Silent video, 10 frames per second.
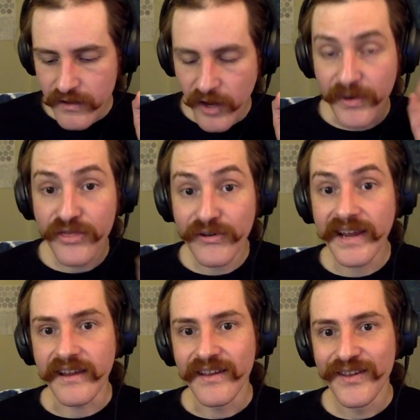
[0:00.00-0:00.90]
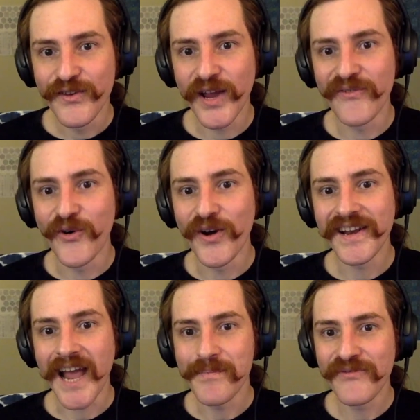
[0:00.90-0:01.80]
Number 3, you
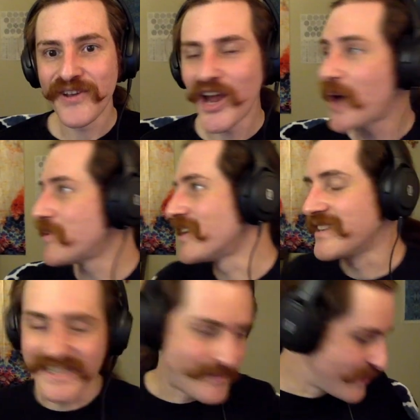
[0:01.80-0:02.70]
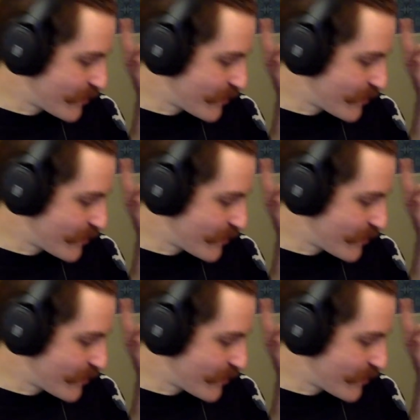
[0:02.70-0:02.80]
avoid epiphenomenalism.